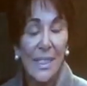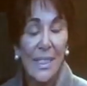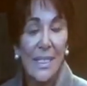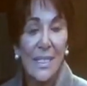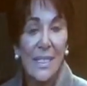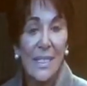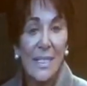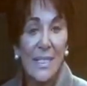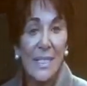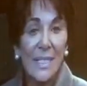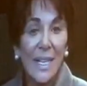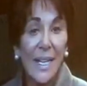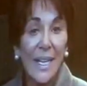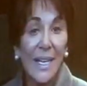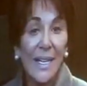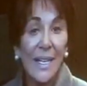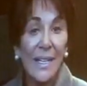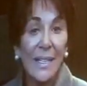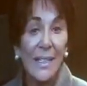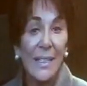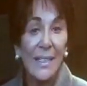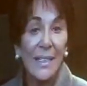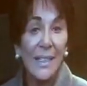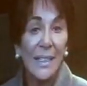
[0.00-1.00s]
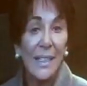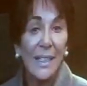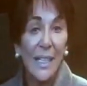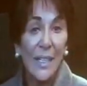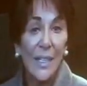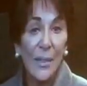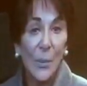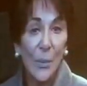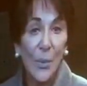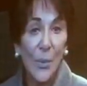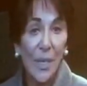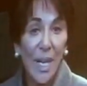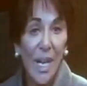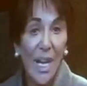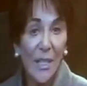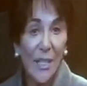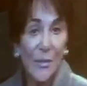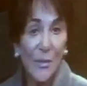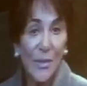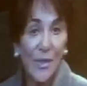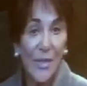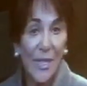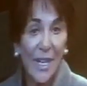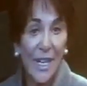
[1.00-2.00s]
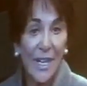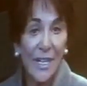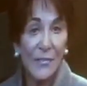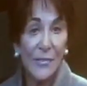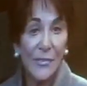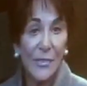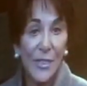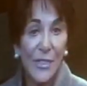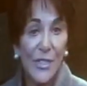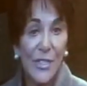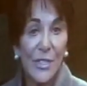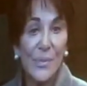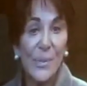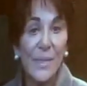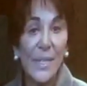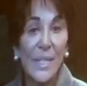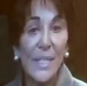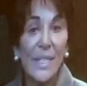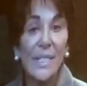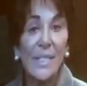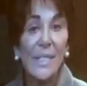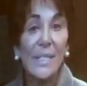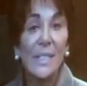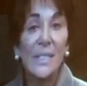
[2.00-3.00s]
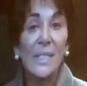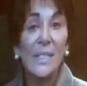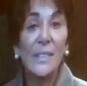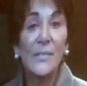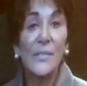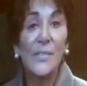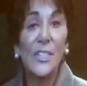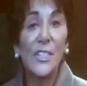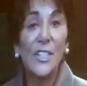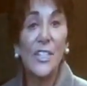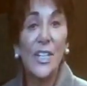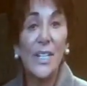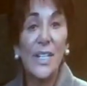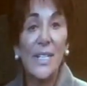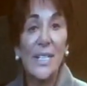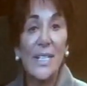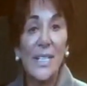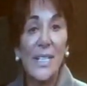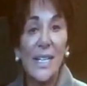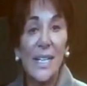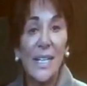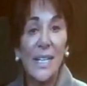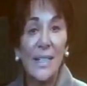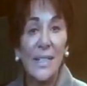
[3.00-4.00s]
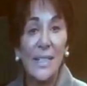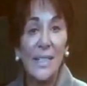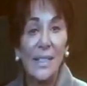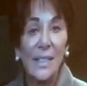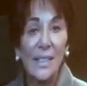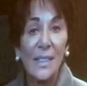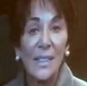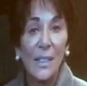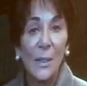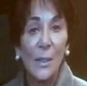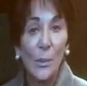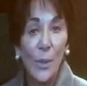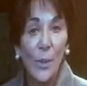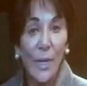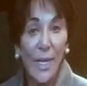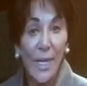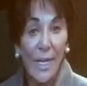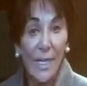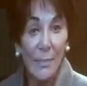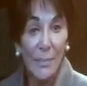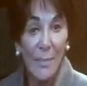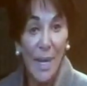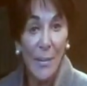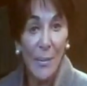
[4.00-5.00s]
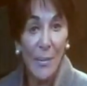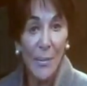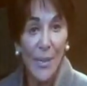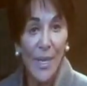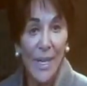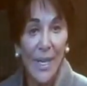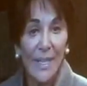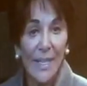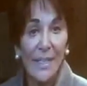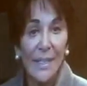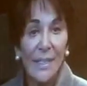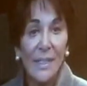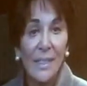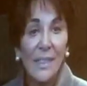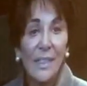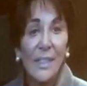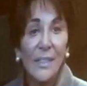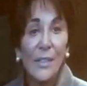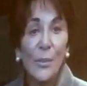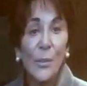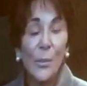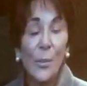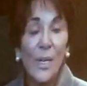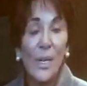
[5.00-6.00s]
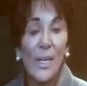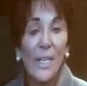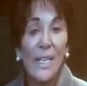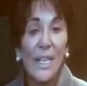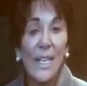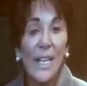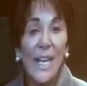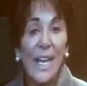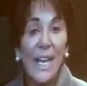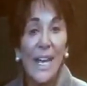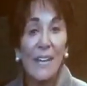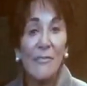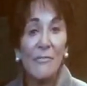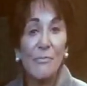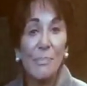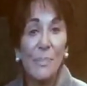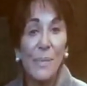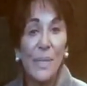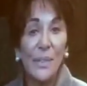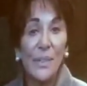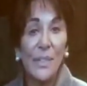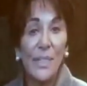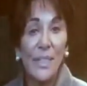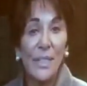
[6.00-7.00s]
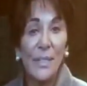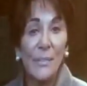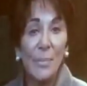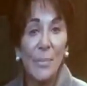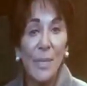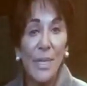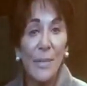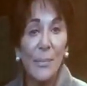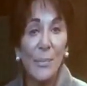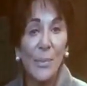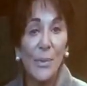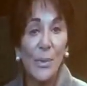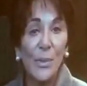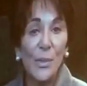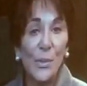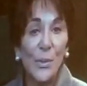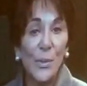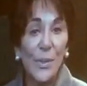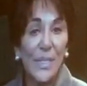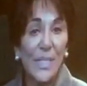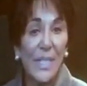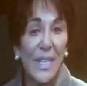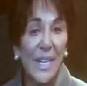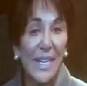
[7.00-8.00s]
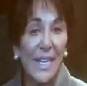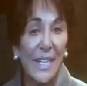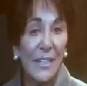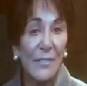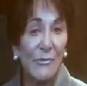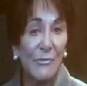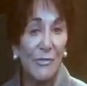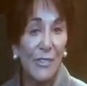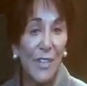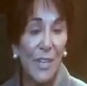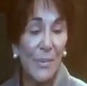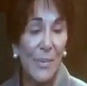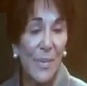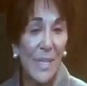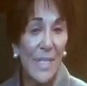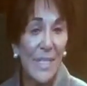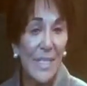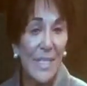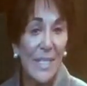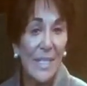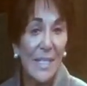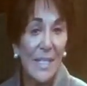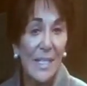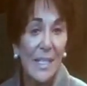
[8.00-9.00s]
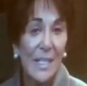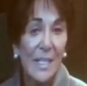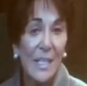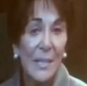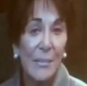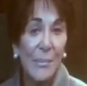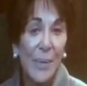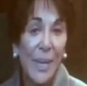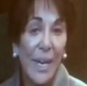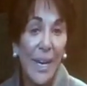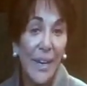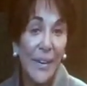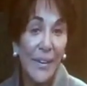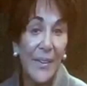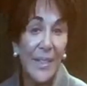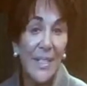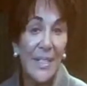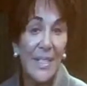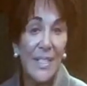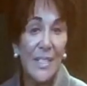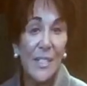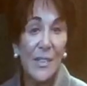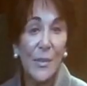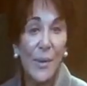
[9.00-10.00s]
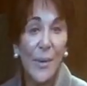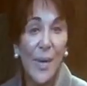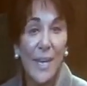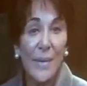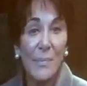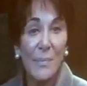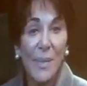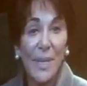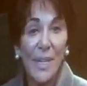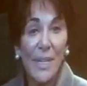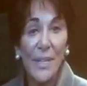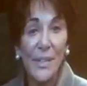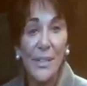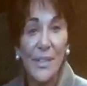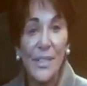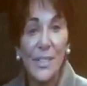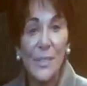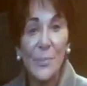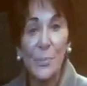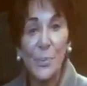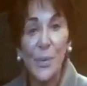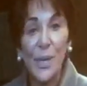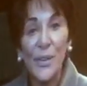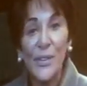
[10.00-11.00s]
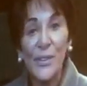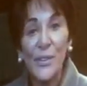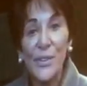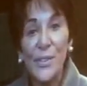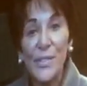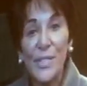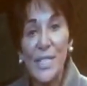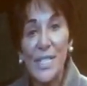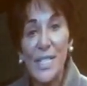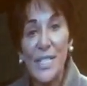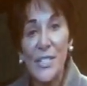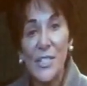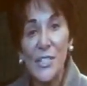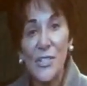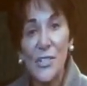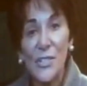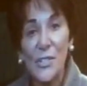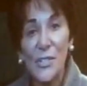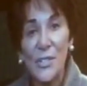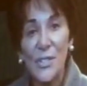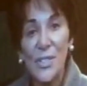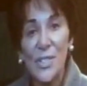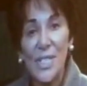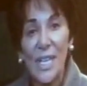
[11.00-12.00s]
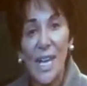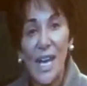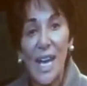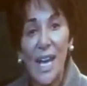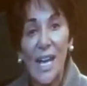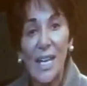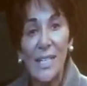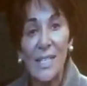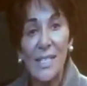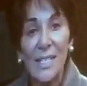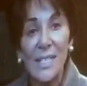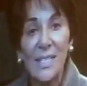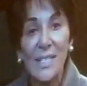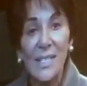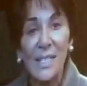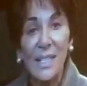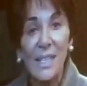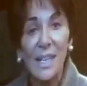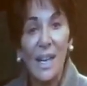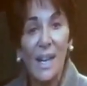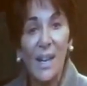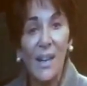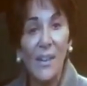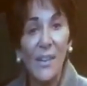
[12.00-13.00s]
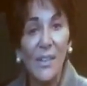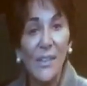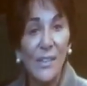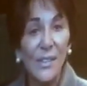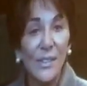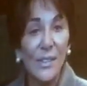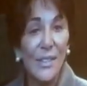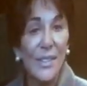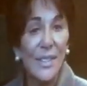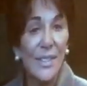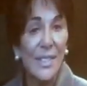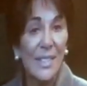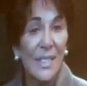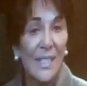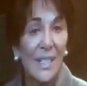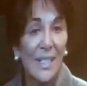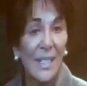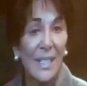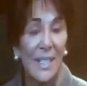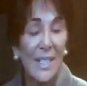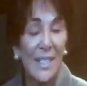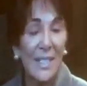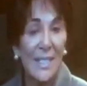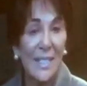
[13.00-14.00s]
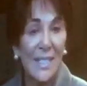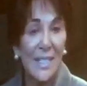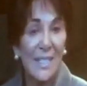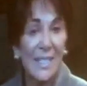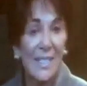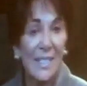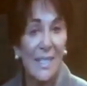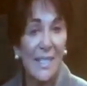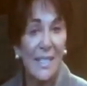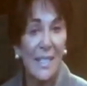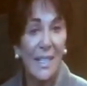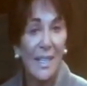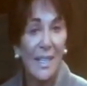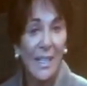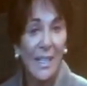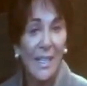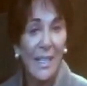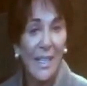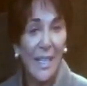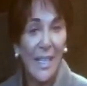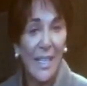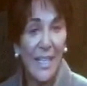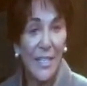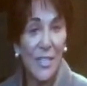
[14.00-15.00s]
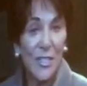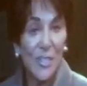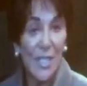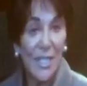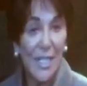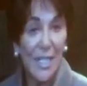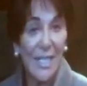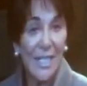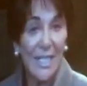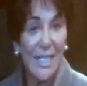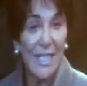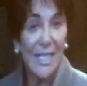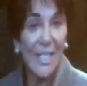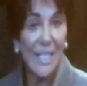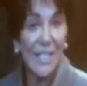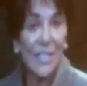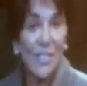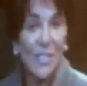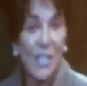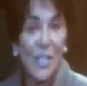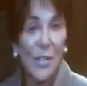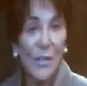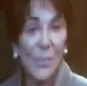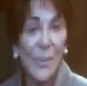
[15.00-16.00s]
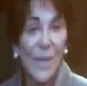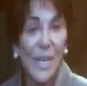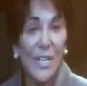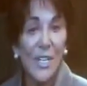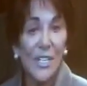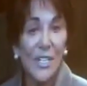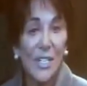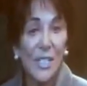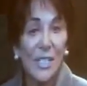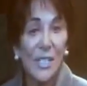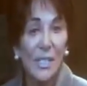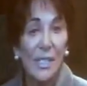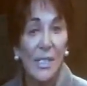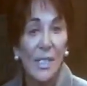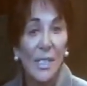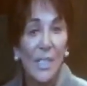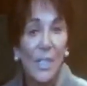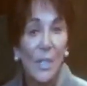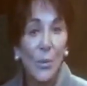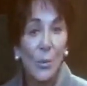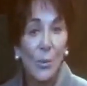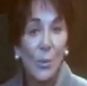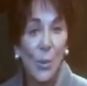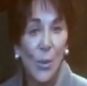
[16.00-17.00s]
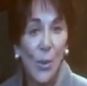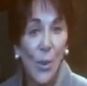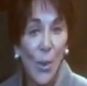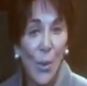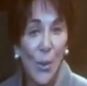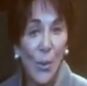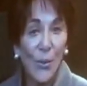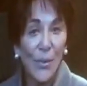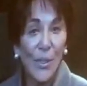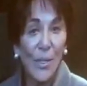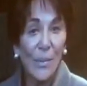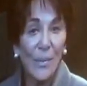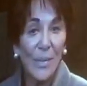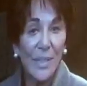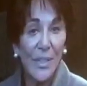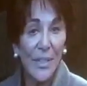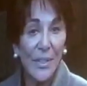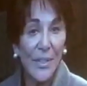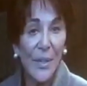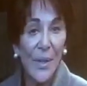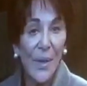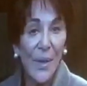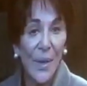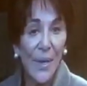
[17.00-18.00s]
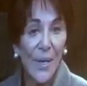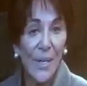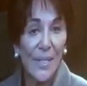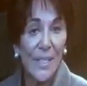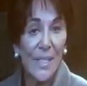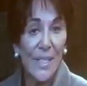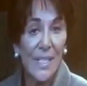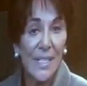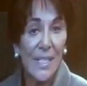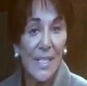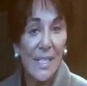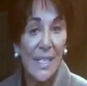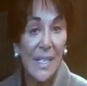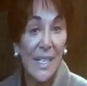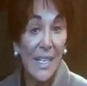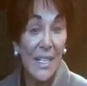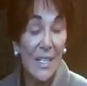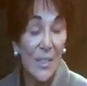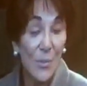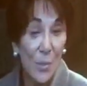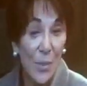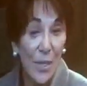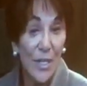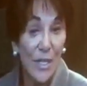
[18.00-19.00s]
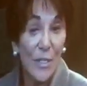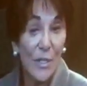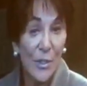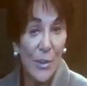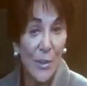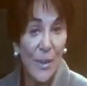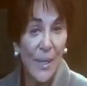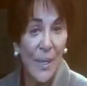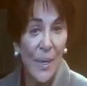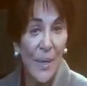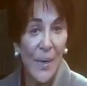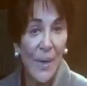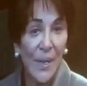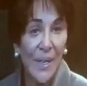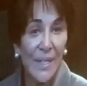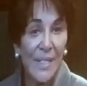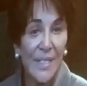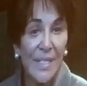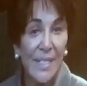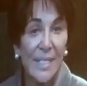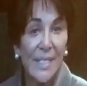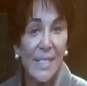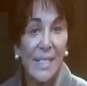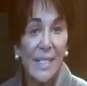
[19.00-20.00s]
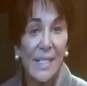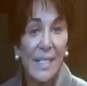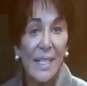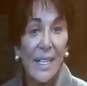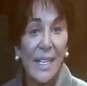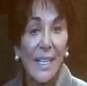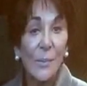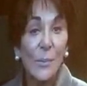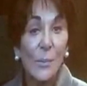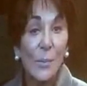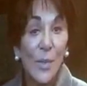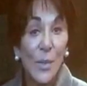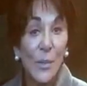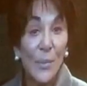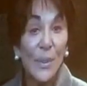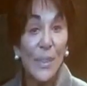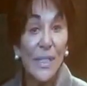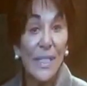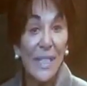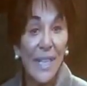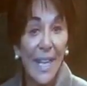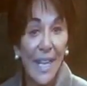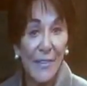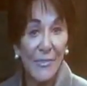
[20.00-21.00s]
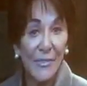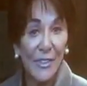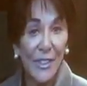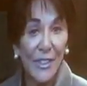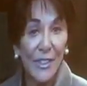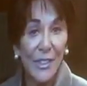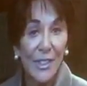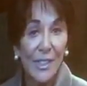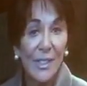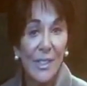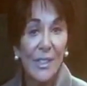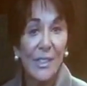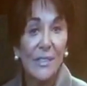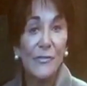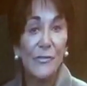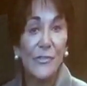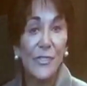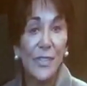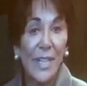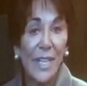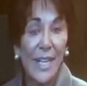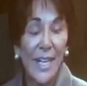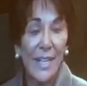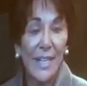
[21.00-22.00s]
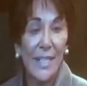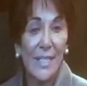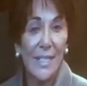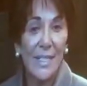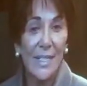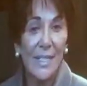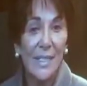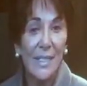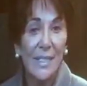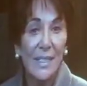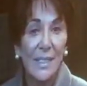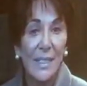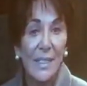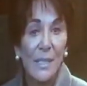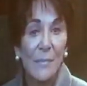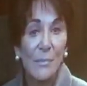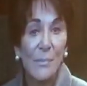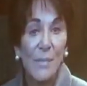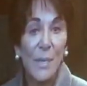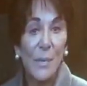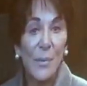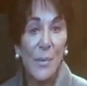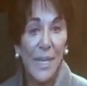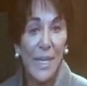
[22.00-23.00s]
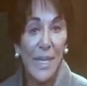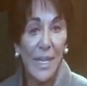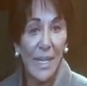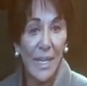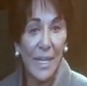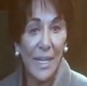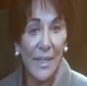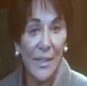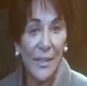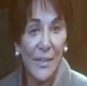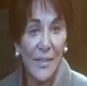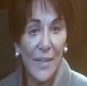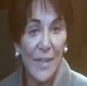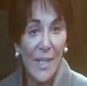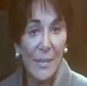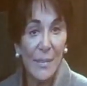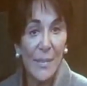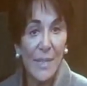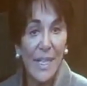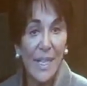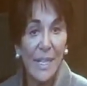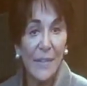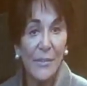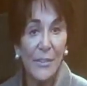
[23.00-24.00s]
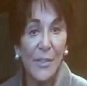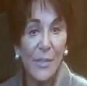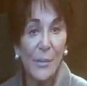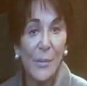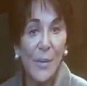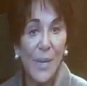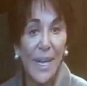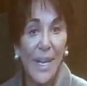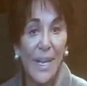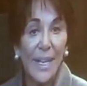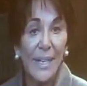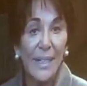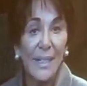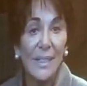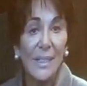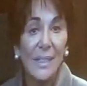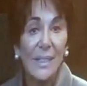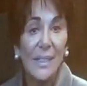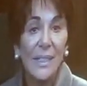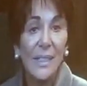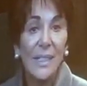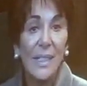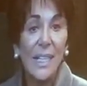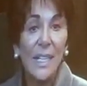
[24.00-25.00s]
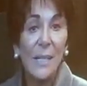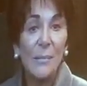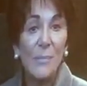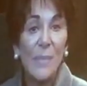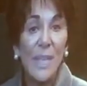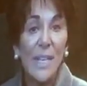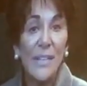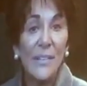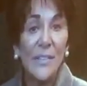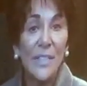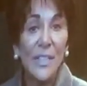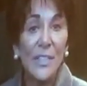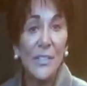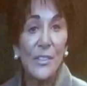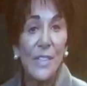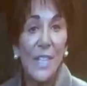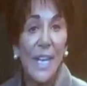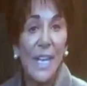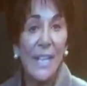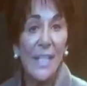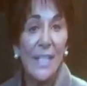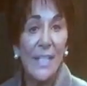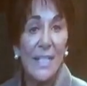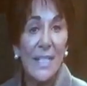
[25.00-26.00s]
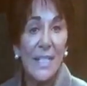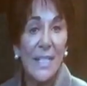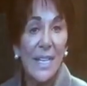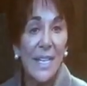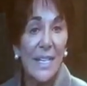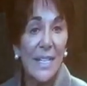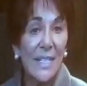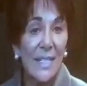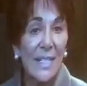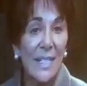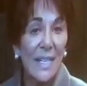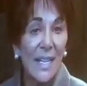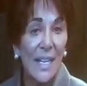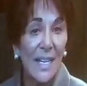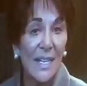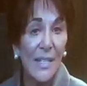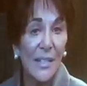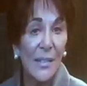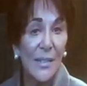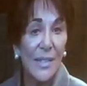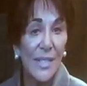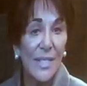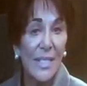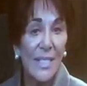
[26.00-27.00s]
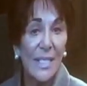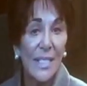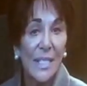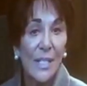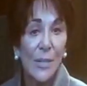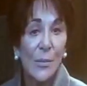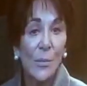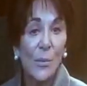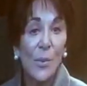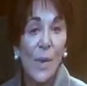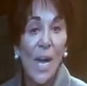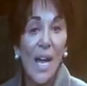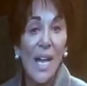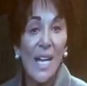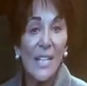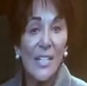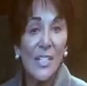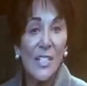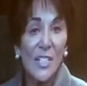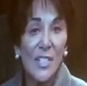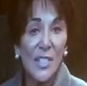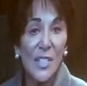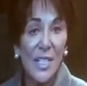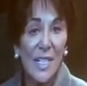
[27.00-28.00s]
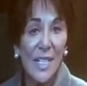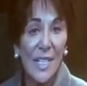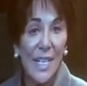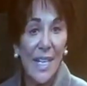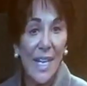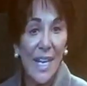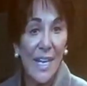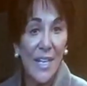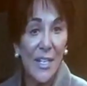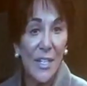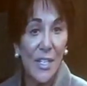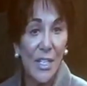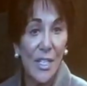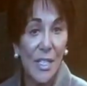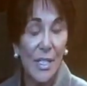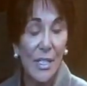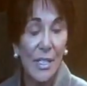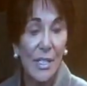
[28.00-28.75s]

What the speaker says: Today, on the 100th anniversary of the genocide, we commemorate the 1.5 million people who were taken from us: parents, grandparents, brothers, sisters, aunts, uncles, and cousins. Each succeeding generation will hold them in their hearts as we do in ours, and we will never forget. May we honor them in every way, and may the United States Congress rise to the occasion